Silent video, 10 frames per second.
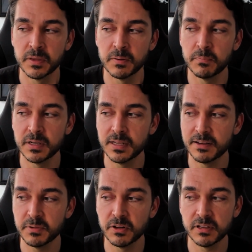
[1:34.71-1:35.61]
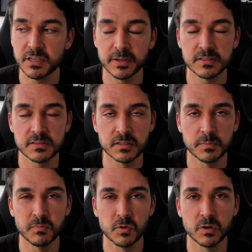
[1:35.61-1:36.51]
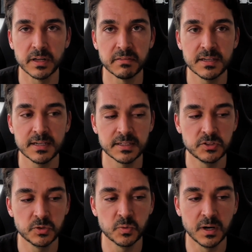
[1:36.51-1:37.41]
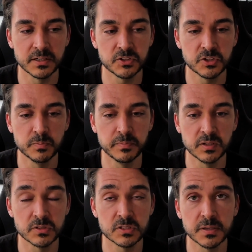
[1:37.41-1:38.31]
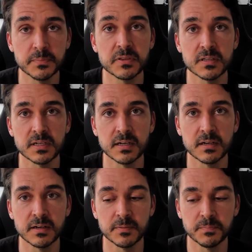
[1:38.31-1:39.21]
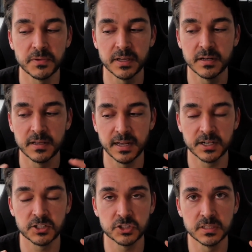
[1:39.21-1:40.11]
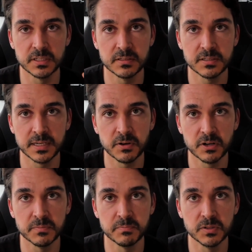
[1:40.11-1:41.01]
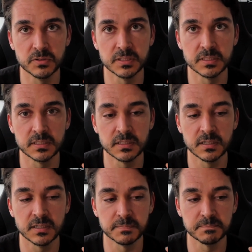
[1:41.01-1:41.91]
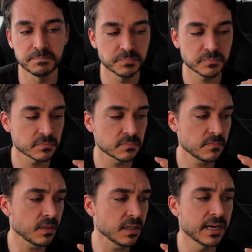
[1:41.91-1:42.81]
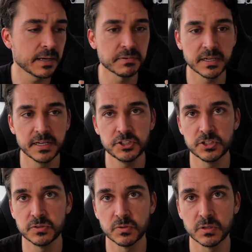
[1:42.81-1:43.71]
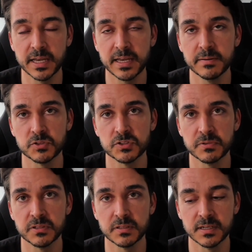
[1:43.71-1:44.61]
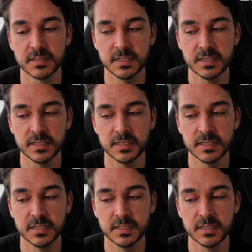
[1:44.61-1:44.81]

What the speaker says: But I've been thinking about this a little bit more, and I think I do want to build something and actually take part in building an application or a game or something that